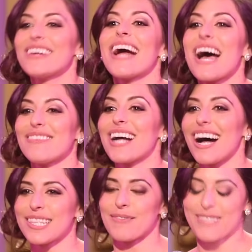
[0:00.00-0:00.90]
We were having
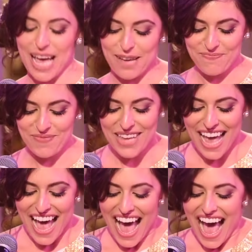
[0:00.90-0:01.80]
gossip time.
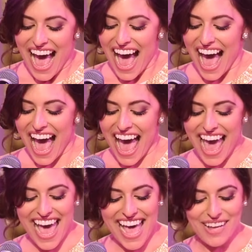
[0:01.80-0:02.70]

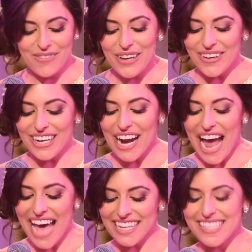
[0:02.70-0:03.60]
And we were
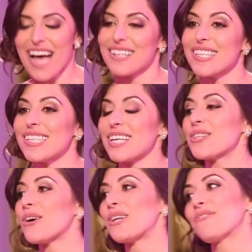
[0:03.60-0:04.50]
headed down to
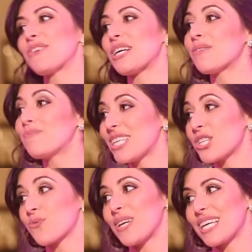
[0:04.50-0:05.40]
Daytona for a
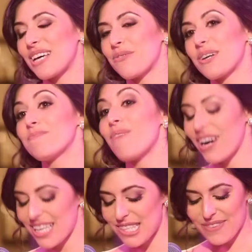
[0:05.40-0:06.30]
beach weekend with
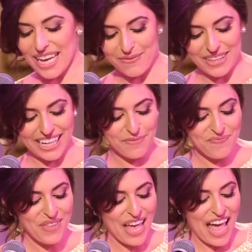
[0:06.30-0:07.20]
Mara's family.
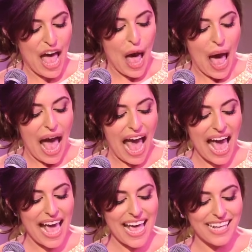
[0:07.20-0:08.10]

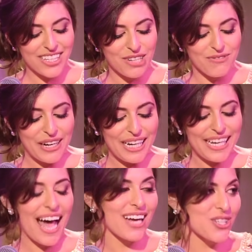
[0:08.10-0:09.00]
And she very
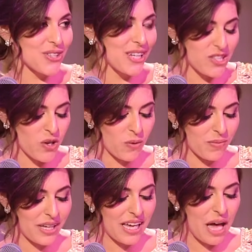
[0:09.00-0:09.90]
casually told
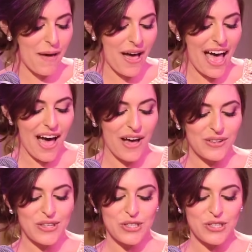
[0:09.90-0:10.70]
me about how the